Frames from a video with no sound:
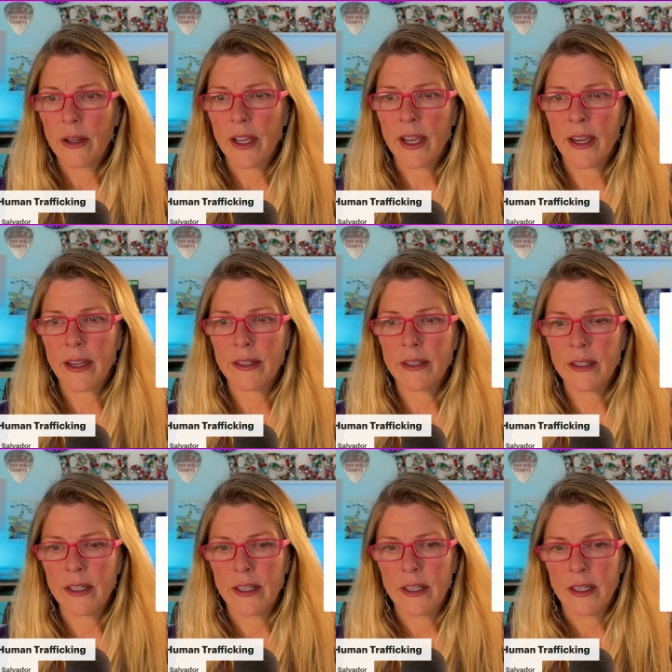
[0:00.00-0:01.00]
And
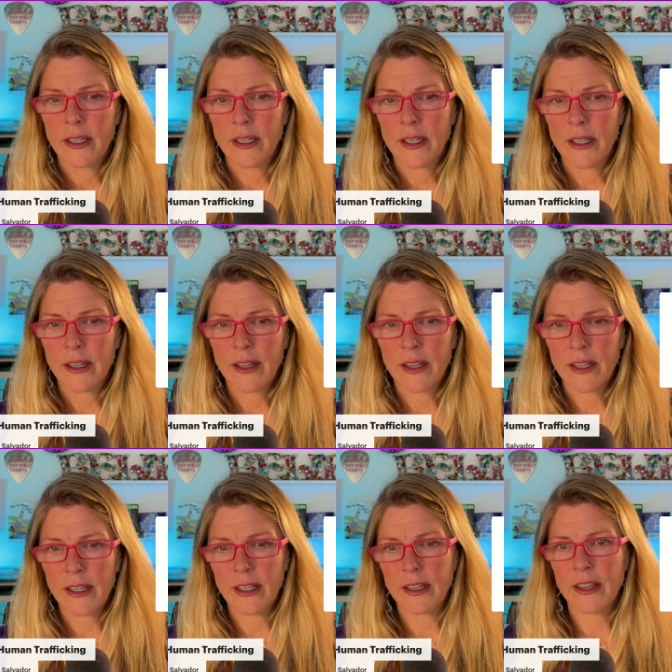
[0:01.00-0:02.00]

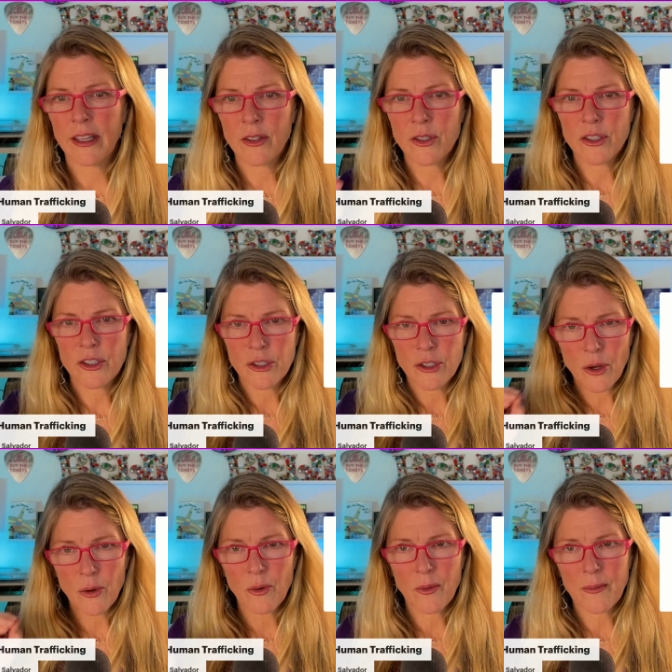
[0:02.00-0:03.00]
there's
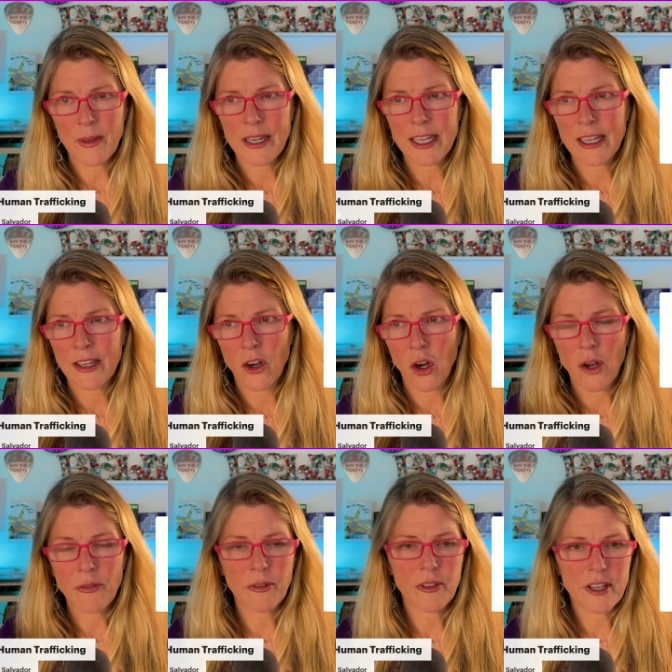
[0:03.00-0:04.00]
so many
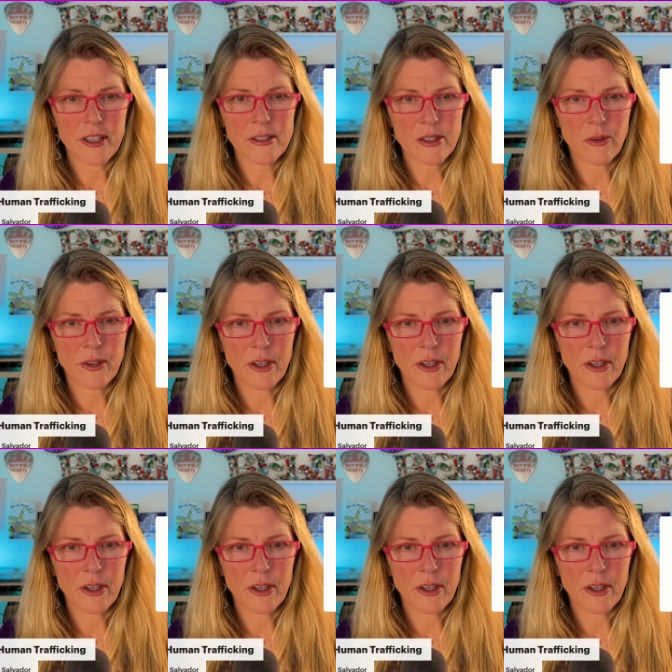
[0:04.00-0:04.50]
awful things going